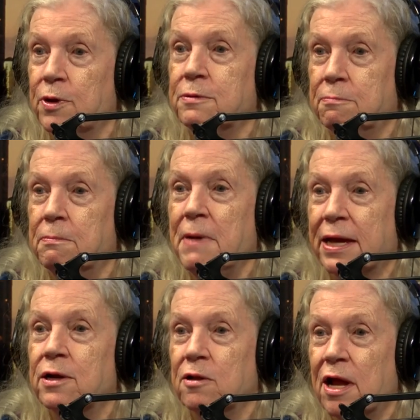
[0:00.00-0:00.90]
would
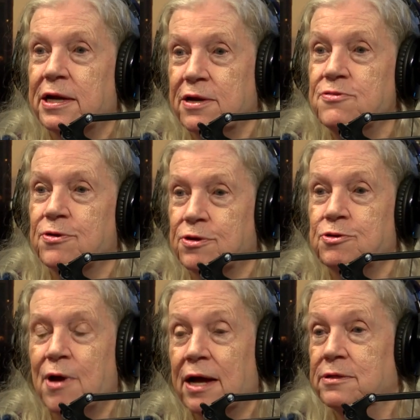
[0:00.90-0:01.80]
make it a lot easier
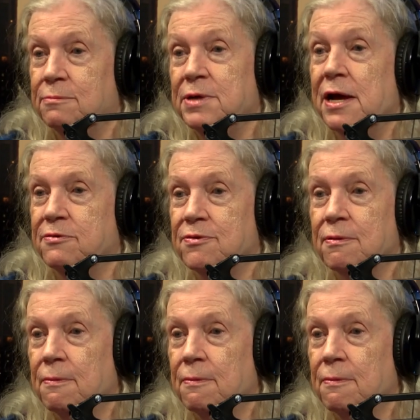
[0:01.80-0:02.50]
to track them. Yes.